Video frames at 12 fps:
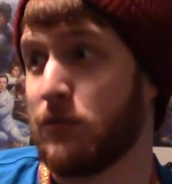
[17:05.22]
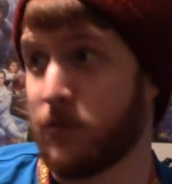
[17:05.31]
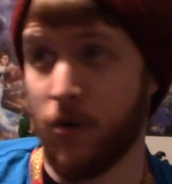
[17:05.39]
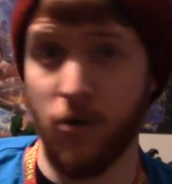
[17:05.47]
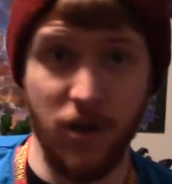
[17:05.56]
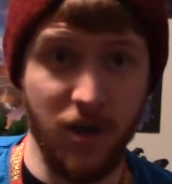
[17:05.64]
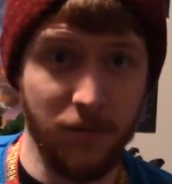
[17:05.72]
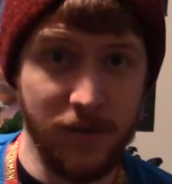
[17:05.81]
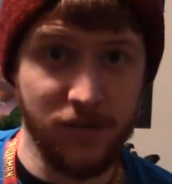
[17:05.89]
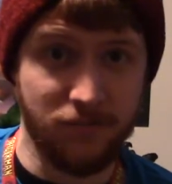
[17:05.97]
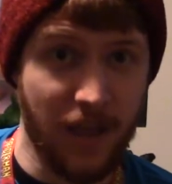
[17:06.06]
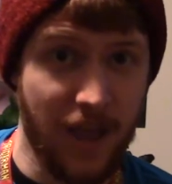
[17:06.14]
screw him,
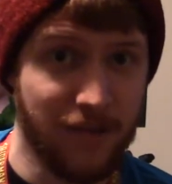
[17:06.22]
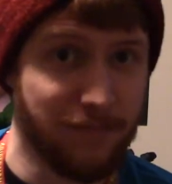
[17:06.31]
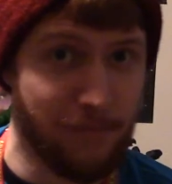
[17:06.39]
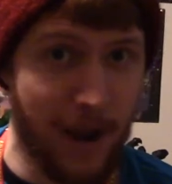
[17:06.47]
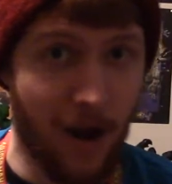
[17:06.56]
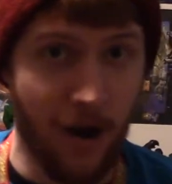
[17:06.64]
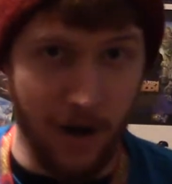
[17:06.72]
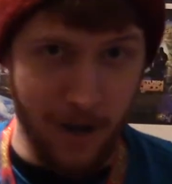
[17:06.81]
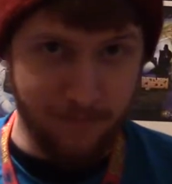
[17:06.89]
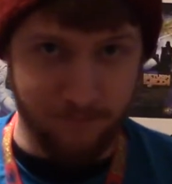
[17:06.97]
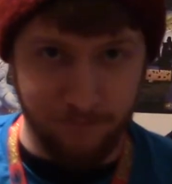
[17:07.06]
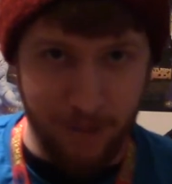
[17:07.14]
he's dead and buried.
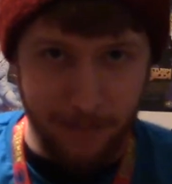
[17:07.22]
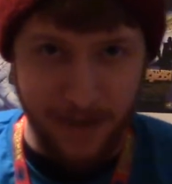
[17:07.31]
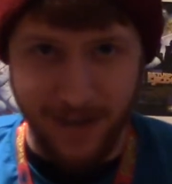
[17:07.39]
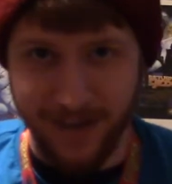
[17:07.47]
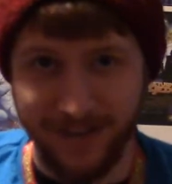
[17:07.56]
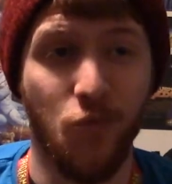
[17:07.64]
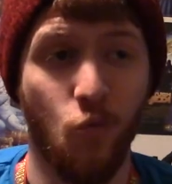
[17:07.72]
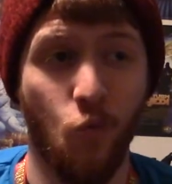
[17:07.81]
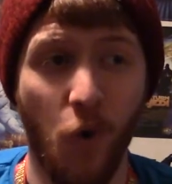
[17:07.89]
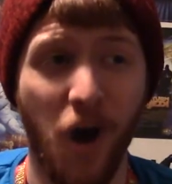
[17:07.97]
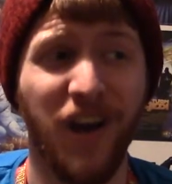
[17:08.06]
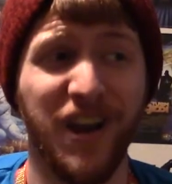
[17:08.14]
Hey, baby.
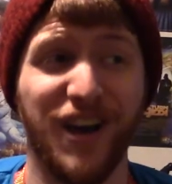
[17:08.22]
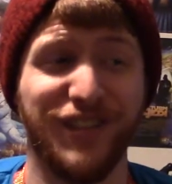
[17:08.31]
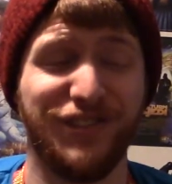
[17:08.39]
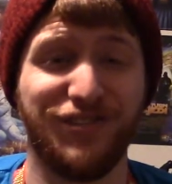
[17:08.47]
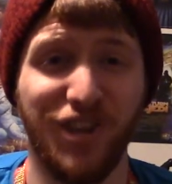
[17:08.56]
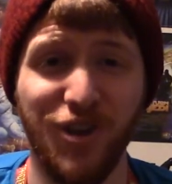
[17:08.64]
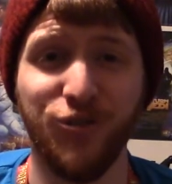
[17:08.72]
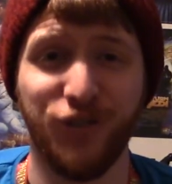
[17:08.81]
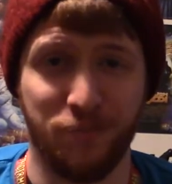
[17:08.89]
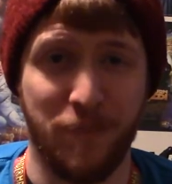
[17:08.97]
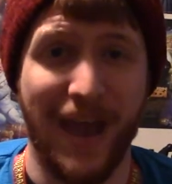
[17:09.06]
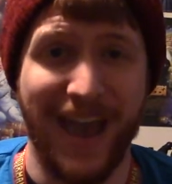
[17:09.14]
What a
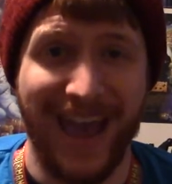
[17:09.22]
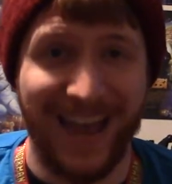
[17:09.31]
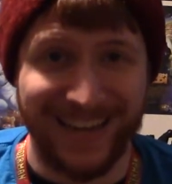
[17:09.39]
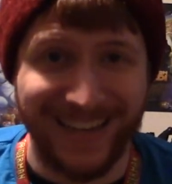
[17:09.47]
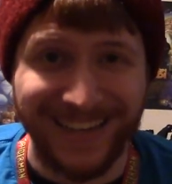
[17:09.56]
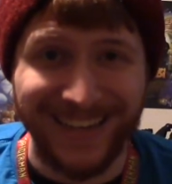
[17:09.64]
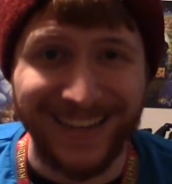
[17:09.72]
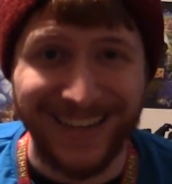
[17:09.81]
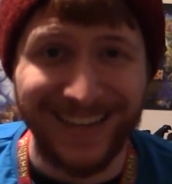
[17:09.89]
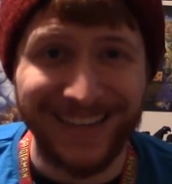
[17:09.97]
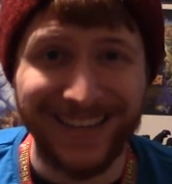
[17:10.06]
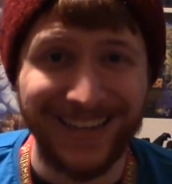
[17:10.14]
douchebag.
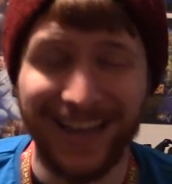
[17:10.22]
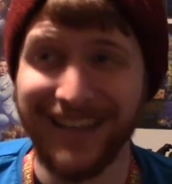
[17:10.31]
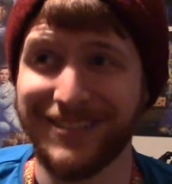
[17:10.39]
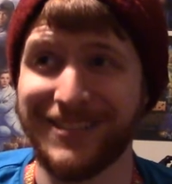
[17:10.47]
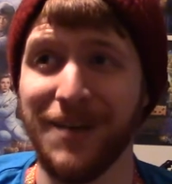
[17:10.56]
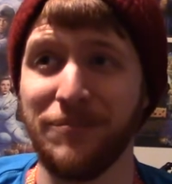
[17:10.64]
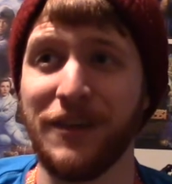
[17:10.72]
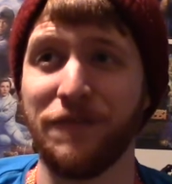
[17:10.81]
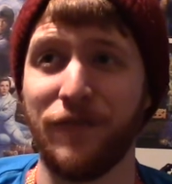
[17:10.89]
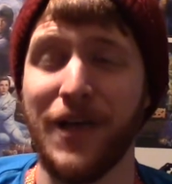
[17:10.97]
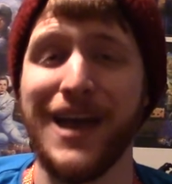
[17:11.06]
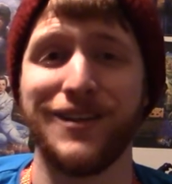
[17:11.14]
That's something
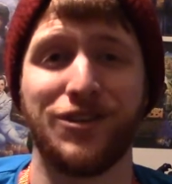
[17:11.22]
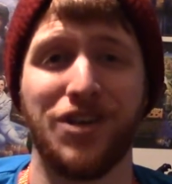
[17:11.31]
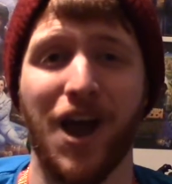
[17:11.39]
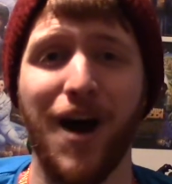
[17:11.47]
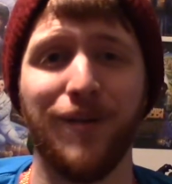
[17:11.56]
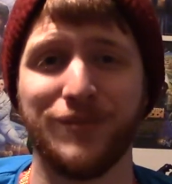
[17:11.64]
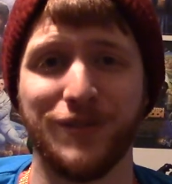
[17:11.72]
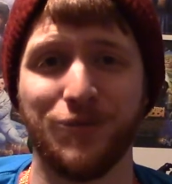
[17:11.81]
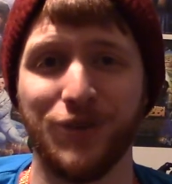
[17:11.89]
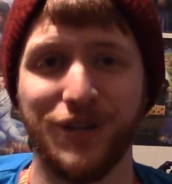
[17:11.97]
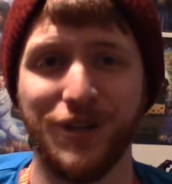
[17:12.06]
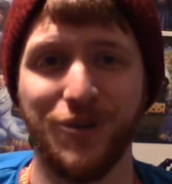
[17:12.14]
Flash Thompson
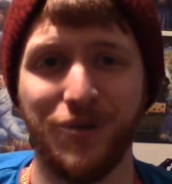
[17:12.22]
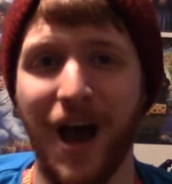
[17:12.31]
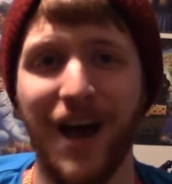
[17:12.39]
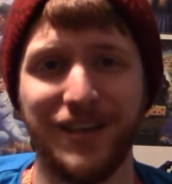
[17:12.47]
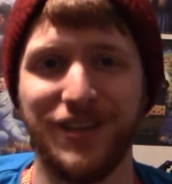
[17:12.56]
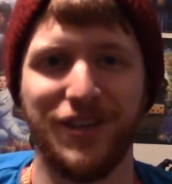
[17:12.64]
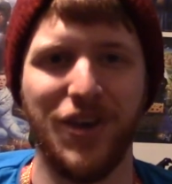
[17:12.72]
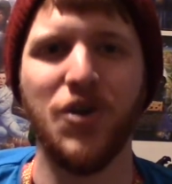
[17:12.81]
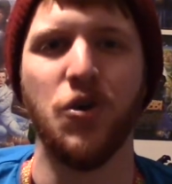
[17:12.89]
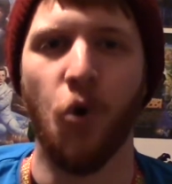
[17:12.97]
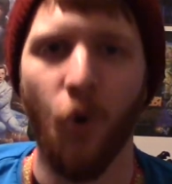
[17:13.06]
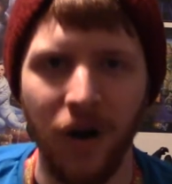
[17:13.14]
would do, not
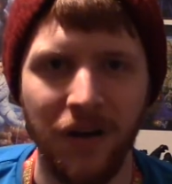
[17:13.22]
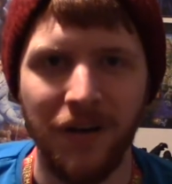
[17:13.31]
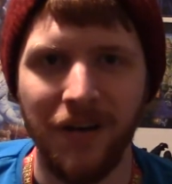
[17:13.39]
you,